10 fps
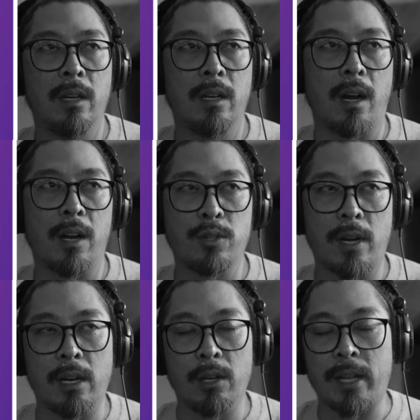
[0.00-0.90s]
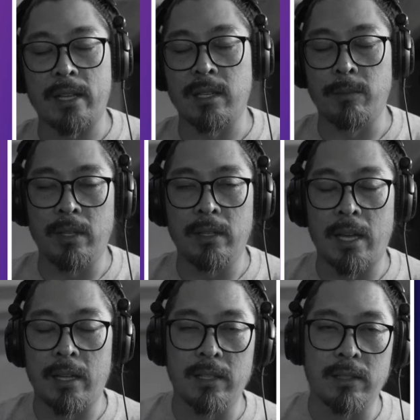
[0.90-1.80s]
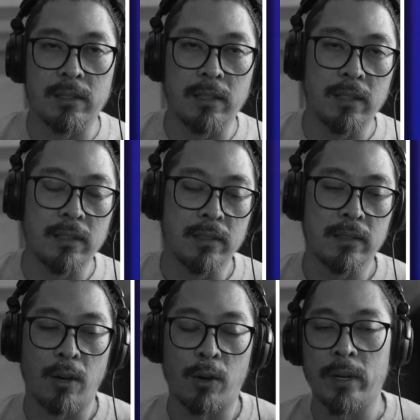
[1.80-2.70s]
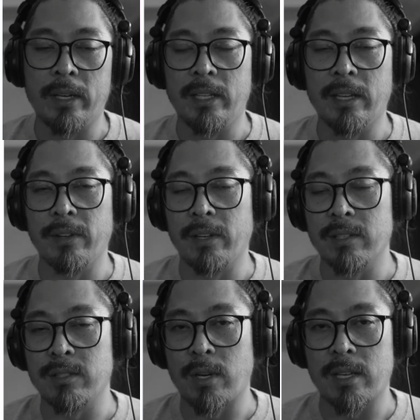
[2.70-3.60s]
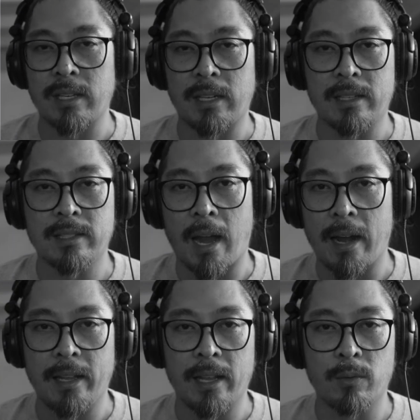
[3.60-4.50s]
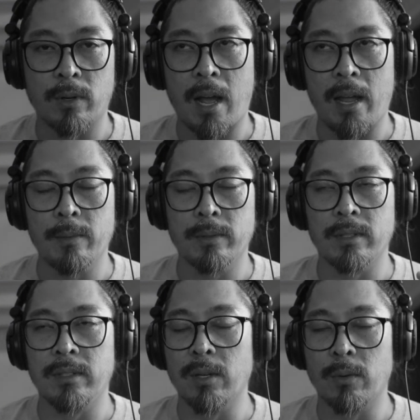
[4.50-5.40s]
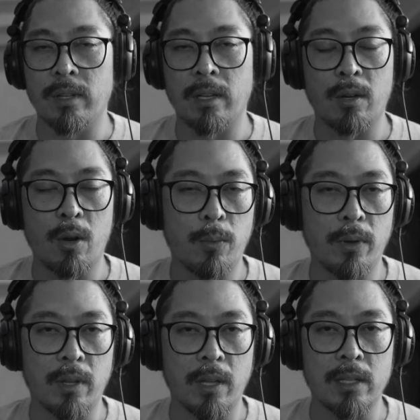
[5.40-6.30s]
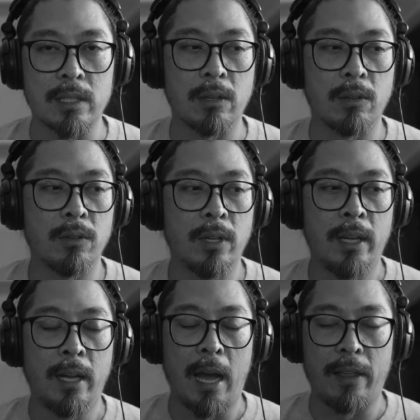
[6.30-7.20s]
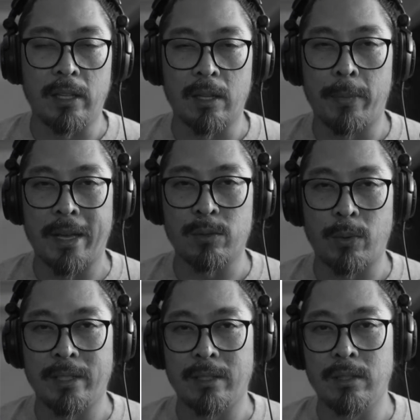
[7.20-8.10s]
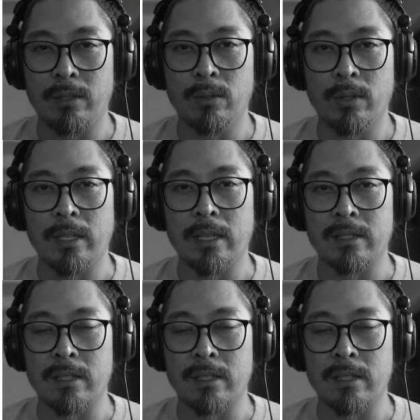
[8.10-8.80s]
are trying to look at something that is already giving us stress and anxiety, and we're not able to deal with it and cope with it. So I think the best way to do it is to